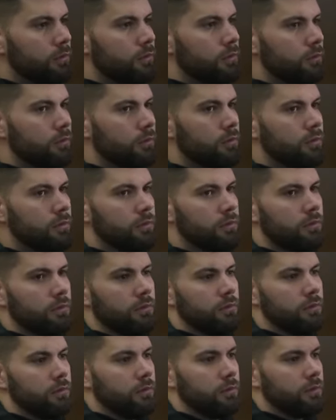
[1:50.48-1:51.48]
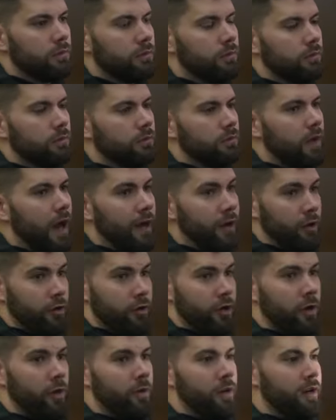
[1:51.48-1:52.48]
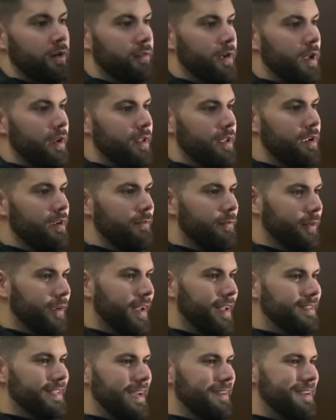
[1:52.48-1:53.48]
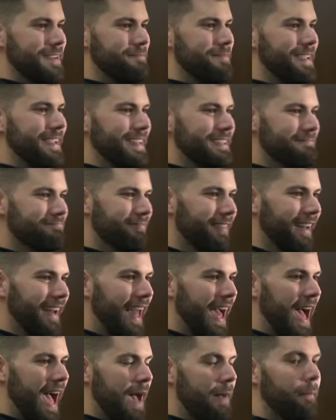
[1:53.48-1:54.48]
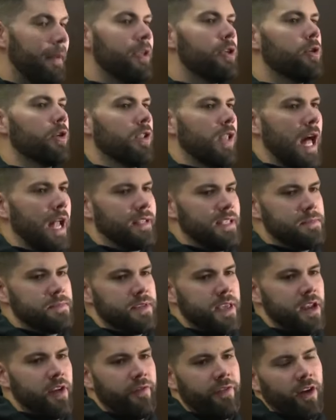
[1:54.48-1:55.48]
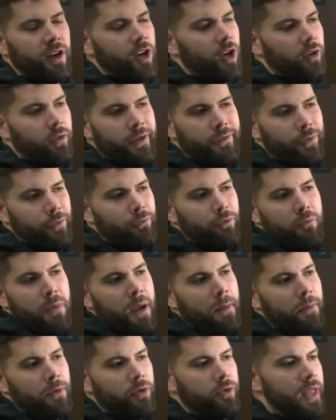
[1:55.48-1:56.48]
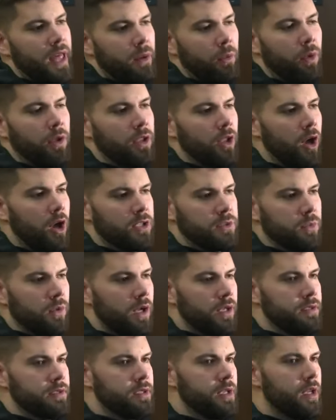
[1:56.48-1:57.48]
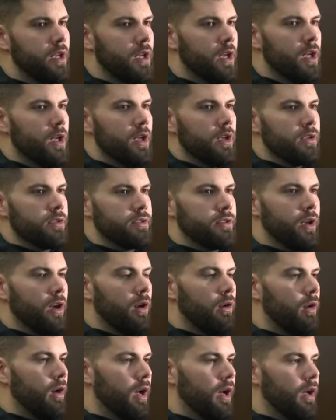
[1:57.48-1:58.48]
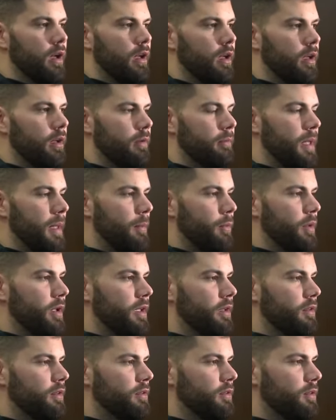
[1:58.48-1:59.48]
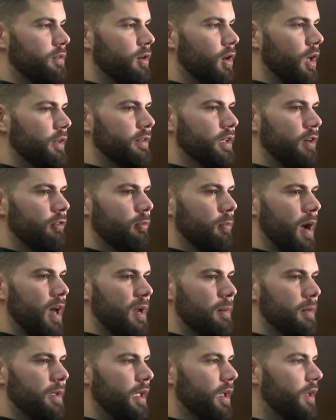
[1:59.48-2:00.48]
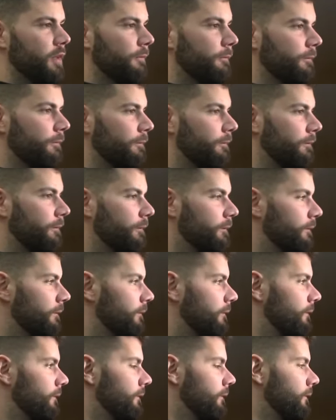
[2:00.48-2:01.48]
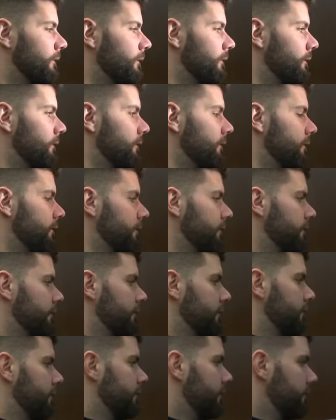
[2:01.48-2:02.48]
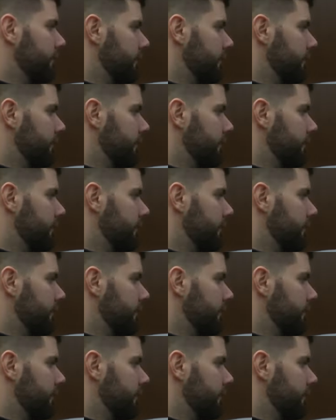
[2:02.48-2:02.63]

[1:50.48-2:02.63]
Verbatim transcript: you know, beat them way back when? I know no one around here forgets that we beat them, but I, I, bet you a lot of teams in the NFL don't even remember who that one loss was. So uh, maybe we can go out there and remind them again. Dale likened this to a